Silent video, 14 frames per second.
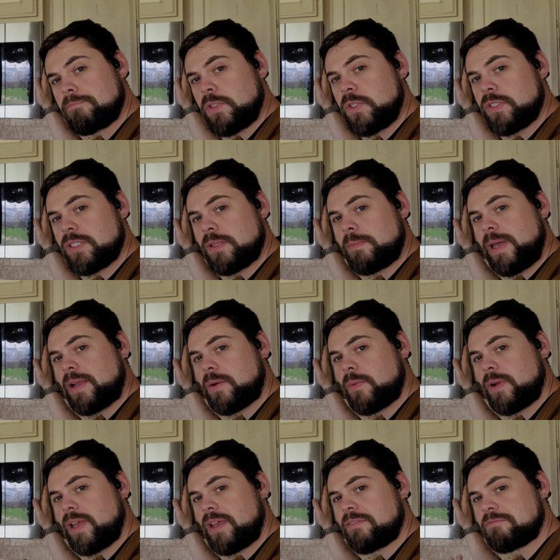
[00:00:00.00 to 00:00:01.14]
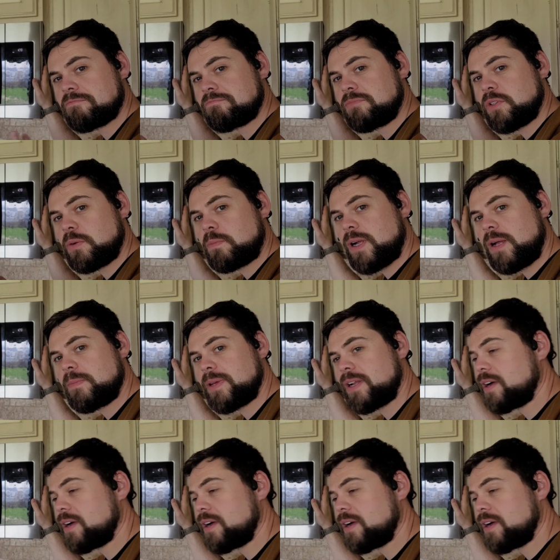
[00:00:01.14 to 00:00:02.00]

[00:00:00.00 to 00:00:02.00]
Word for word: Using the microwave, no problem at